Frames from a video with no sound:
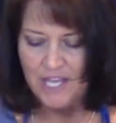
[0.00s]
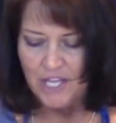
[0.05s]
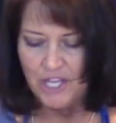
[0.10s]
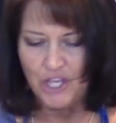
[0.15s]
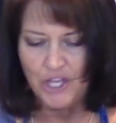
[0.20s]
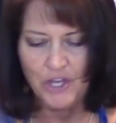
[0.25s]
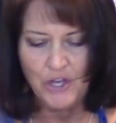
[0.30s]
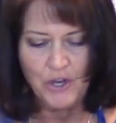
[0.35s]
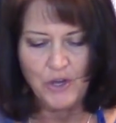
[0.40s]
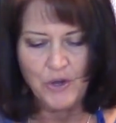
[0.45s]

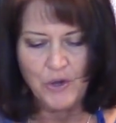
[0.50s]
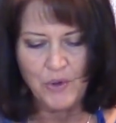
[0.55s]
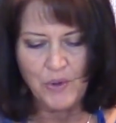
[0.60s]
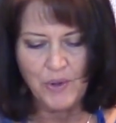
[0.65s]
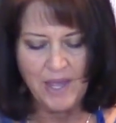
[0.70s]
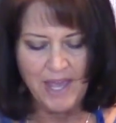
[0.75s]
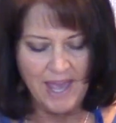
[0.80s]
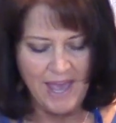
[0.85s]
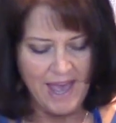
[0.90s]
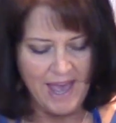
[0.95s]
You
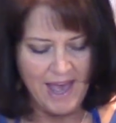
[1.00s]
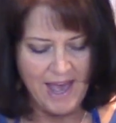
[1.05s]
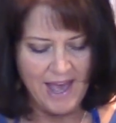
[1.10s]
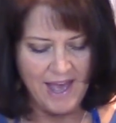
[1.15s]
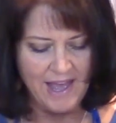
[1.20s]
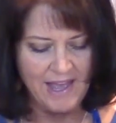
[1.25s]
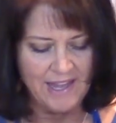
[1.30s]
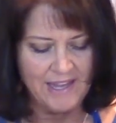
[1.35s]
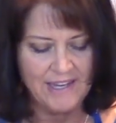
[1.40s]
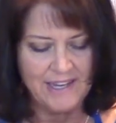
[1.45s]

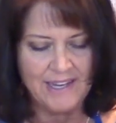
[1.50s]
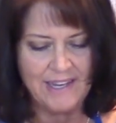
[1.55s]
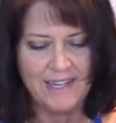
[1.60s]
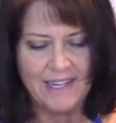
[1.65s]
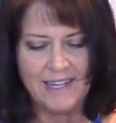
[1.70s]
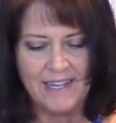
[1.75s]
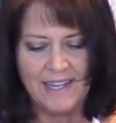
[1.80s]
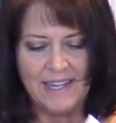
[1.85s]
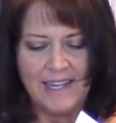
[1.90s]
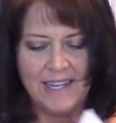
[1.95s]
can
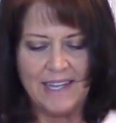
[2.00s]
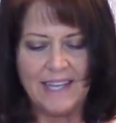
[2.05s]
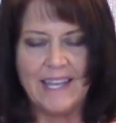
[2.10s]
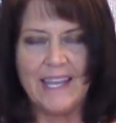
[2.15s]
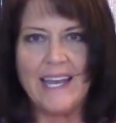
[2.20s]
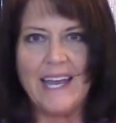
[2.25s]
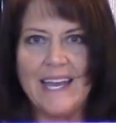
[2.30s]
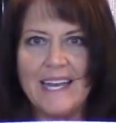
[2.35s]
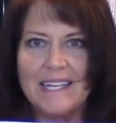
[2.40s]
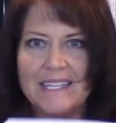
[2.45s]

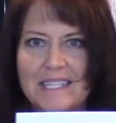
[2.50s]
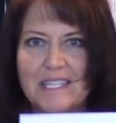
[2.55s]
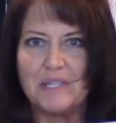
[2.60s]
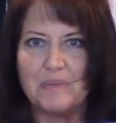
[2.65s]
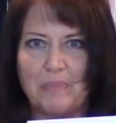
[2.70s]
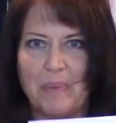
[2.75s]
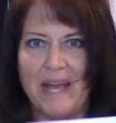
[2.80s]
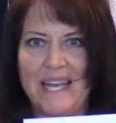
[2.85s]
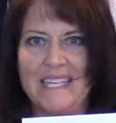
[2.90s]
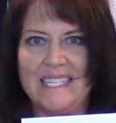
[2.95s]
get
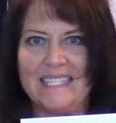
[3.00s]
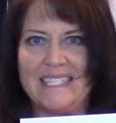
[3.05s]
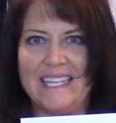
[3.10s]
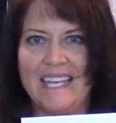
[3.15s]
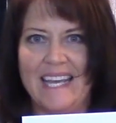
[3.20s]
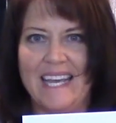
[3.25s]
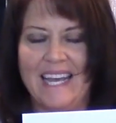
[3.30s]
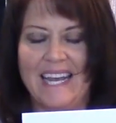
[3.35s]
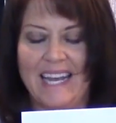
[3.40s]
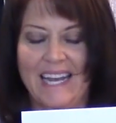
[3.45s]

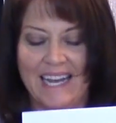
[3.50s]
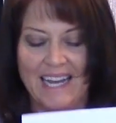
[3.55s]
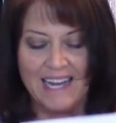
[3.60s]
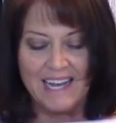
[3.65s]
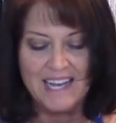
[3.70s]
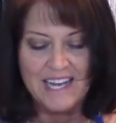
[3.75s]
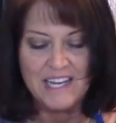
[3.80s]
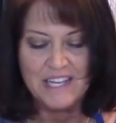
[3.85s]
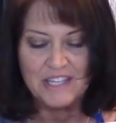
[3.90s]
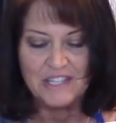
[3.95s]
spicy.
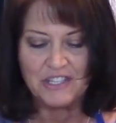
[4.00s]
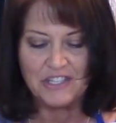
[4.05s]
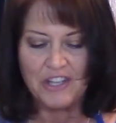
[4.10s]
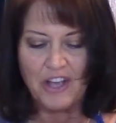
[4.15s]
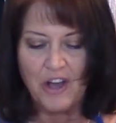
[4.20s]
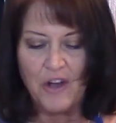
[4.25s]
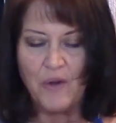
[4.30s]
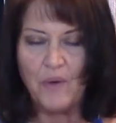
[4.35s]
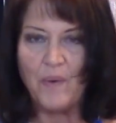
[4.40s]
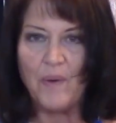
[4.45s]

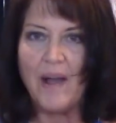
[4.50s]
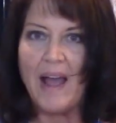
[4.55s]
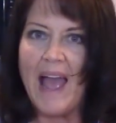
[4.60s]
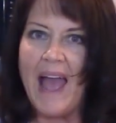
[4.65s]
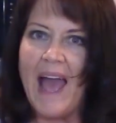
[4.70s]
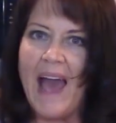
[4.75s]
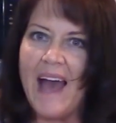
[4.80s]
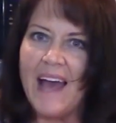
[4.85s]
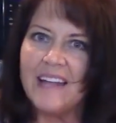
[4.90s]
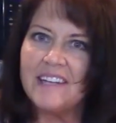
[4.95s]
So
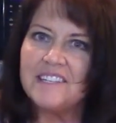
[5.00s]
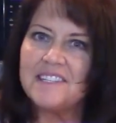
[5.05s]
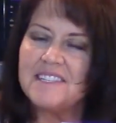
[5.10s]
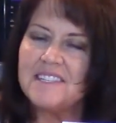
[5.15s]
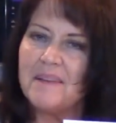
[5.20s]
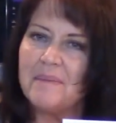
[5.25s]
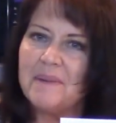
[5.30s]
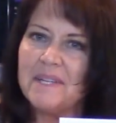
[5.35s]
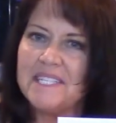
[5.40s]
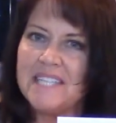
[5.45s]
add
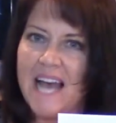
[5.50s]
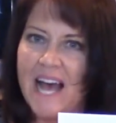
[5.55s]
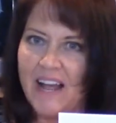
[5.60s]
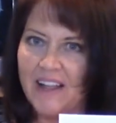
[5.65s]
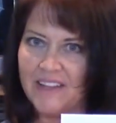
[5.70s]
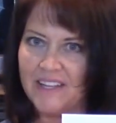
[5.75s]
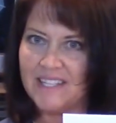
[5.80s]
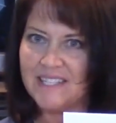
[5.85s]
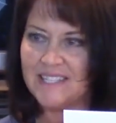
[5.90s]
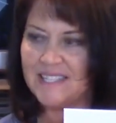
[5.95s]
some
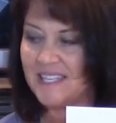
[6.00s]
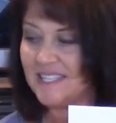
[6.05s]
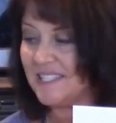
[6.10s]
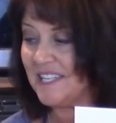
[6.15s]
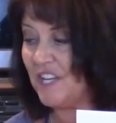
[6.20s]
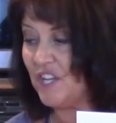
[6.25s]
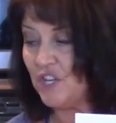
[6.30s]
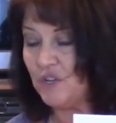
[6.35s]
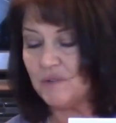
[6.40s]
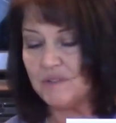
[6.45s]
Italian
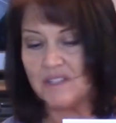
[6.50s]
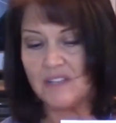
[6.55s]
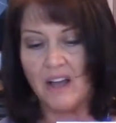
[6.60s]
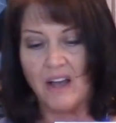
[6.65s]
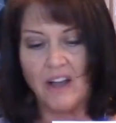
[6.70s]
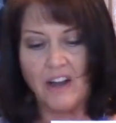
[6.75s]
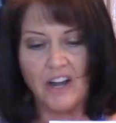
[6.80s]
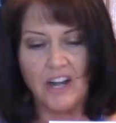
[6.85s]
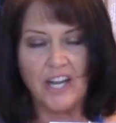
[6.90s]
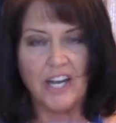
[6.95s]
seasoning. You
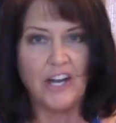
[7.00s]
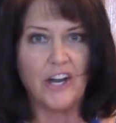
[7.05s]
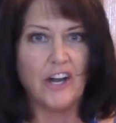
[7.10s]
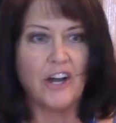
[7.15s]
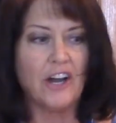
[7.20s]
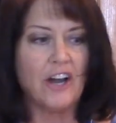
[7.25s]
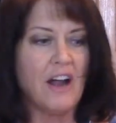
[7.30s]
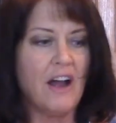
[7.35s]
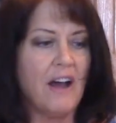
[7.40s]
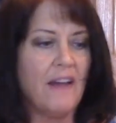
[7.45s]
saw
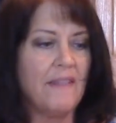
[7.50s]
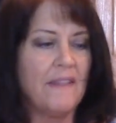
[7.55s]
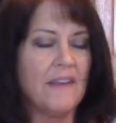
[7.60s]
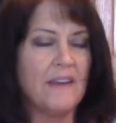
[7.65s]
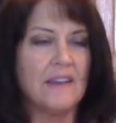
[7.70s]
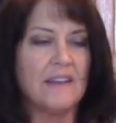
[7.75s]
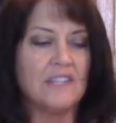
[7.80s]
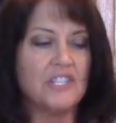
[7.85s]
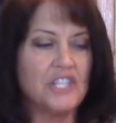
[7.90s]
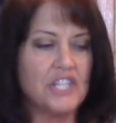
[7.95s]
earlier on
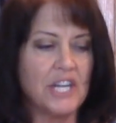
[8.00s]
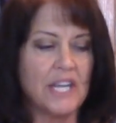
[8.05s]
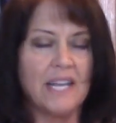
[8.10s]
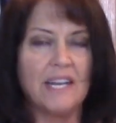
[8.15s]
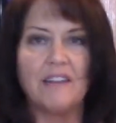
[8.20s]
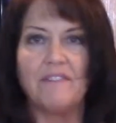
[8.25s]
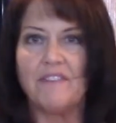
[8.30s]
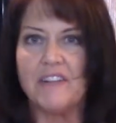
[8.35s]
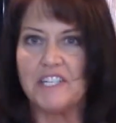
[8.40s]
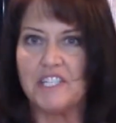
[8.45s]
the
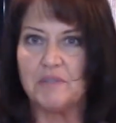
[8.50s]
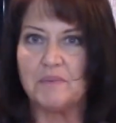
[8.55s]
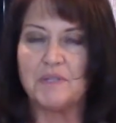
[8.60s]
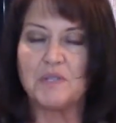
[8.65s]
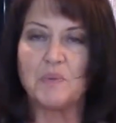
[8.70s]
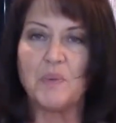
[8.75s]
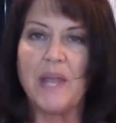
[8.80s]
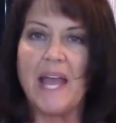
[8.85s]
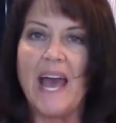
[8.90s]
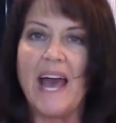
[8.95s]
chicken and
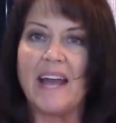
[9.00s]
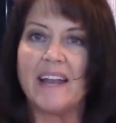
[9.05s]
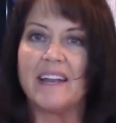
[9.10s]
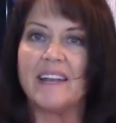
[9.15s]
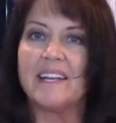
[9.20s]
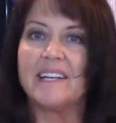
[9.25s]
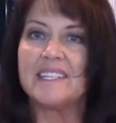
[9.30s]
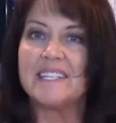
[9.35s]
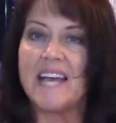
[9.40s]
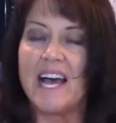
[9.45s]
vegetables, we
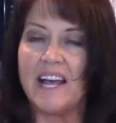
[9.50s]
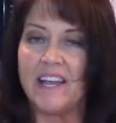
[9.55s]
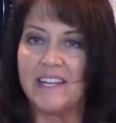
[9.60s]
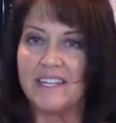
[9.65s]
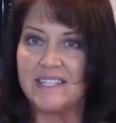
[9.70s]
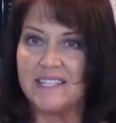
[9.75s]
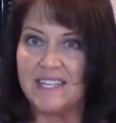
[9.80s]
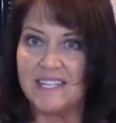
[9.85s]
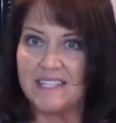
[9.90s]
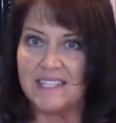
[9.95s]
added
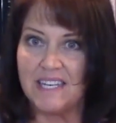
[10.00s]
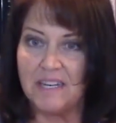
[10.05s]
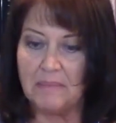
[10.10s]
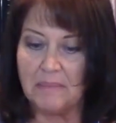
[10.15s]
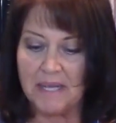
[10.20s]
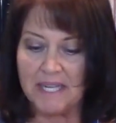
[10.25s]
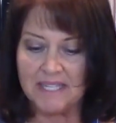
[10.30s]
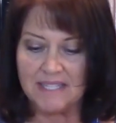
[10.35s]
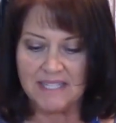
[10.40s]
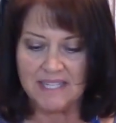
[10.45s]
Italian seasoning
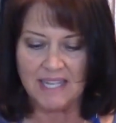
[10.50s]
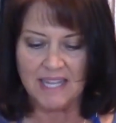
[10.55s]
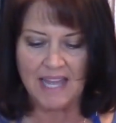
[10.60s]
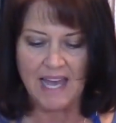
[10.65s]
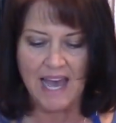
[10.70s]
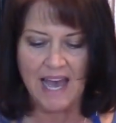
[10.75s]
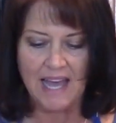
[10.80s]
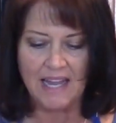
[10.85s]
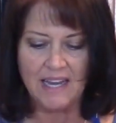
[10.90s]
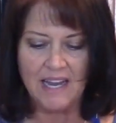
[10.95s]
mix to
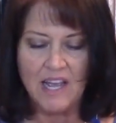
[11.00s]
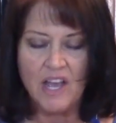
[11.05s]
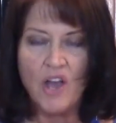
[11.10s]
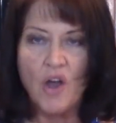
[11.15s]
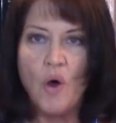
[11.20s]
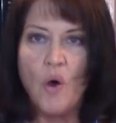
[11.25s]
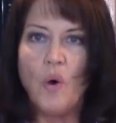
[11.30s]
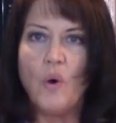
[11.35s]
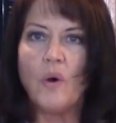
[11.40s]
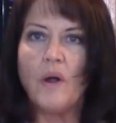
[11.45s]

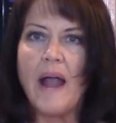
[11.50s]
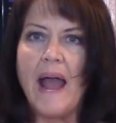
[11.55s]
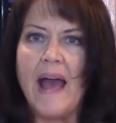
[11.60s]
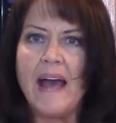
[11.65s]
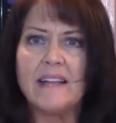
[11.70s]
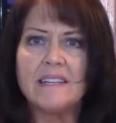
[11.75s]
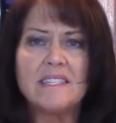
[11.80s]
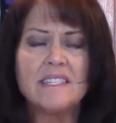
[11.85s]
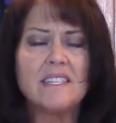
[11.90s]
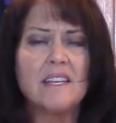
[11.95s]
that. Or
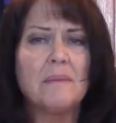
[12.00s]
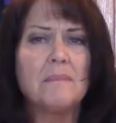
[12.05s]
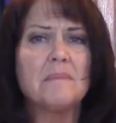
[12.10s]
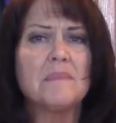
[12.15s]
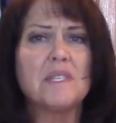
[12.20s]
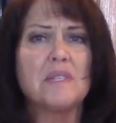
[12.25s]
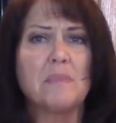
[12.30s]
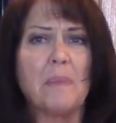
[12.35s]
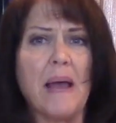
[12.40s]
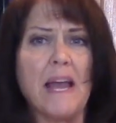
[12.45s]
add some
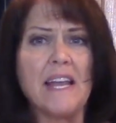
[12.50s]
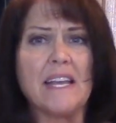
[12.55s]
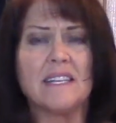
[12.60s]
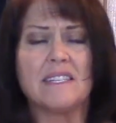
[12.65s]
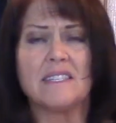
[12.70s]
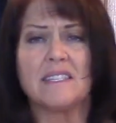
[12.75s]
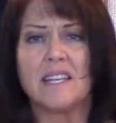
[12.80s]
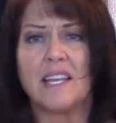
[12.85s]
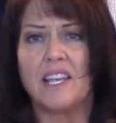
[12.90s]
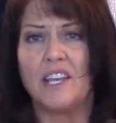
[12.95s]

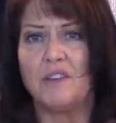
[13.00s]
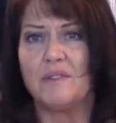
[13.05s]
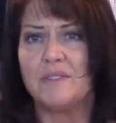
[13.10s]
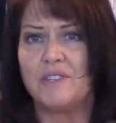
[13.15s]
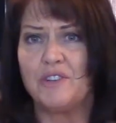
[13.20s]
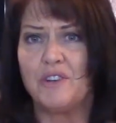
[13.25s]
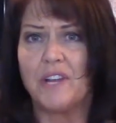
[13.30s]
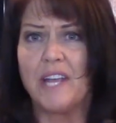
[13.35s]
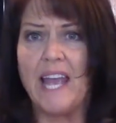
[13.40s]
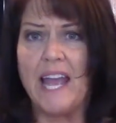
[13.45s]
spice.
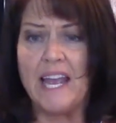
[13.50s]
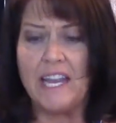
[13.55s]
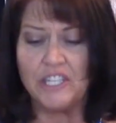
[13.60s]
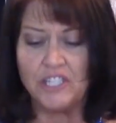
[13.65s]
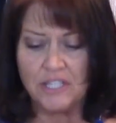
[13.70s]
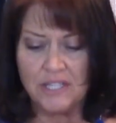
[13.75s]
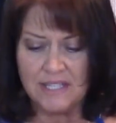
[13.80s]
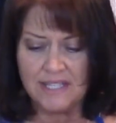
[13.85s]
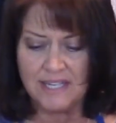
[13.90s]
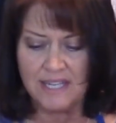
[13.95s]
Use your
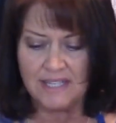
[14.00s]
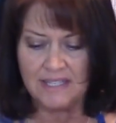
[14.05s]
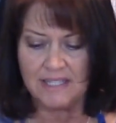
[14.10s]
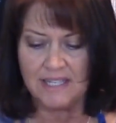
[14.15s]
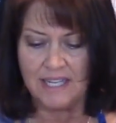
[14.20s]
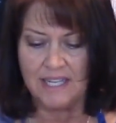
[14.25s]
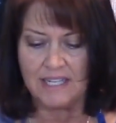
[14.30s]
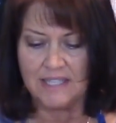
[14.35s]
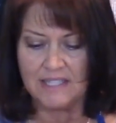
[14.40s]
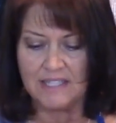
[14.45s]
Cajun
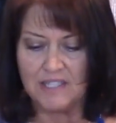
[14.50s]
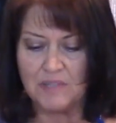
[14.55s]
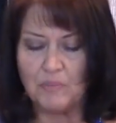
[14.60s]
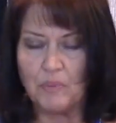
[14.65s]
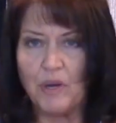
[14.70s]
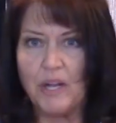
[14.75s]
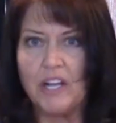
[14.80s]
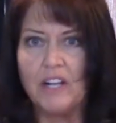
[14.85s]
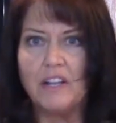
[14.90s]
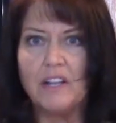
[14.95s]
seasonings.
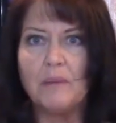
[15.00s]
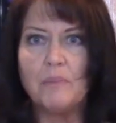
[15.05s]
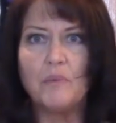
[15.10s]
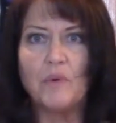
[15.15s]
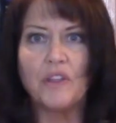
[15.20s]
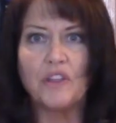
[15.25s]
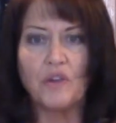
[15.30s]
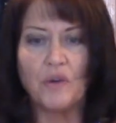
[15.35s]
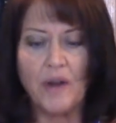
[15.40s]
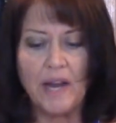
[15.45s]
Sprinkle them
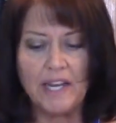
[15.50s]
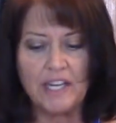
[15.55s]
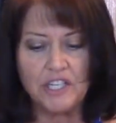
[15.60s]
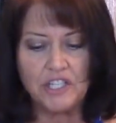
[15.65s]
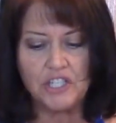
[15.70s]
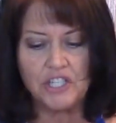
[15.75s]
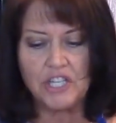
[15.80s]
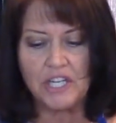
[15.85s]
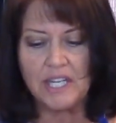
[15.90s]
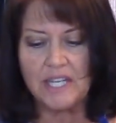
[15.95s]
with
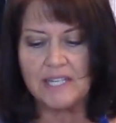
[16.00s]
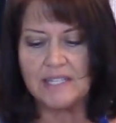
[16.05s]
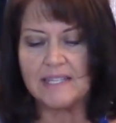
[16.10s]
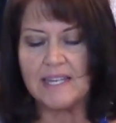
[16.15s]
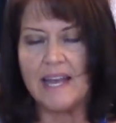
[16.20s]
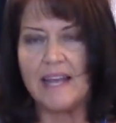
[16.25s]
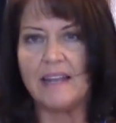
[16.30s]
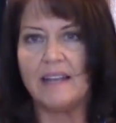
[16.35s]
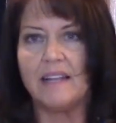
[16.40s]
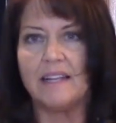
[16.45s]
grated cheese
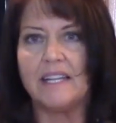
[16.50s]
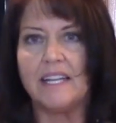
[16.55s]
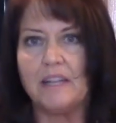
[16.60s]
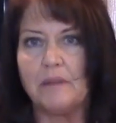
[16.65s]
and a little